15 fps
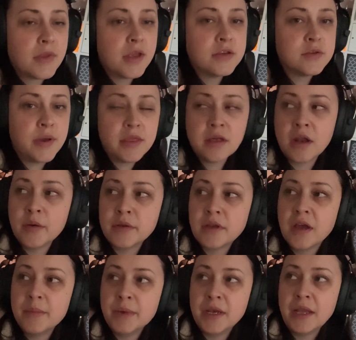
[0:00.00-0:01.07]
So I thought I would
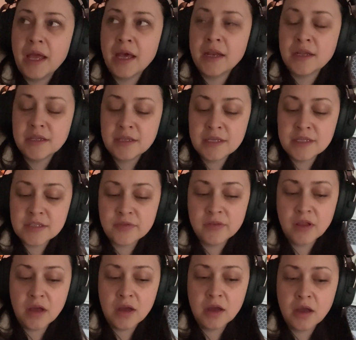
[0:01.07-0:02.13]
come and edit this
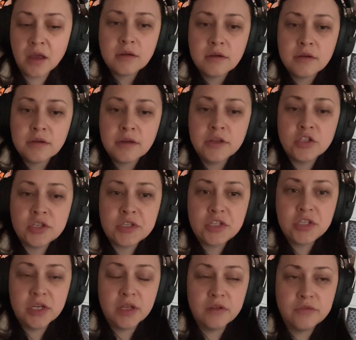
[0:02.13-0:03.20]
vlog and just
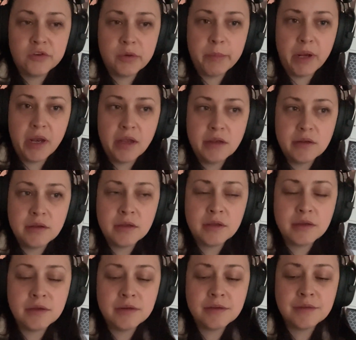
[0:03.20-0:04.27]
chill for a minute,
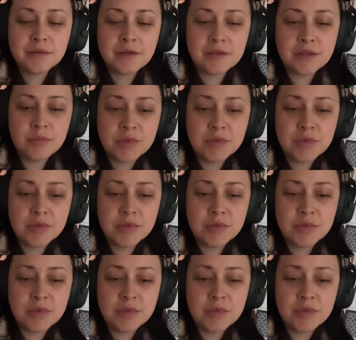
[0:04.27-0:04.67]
because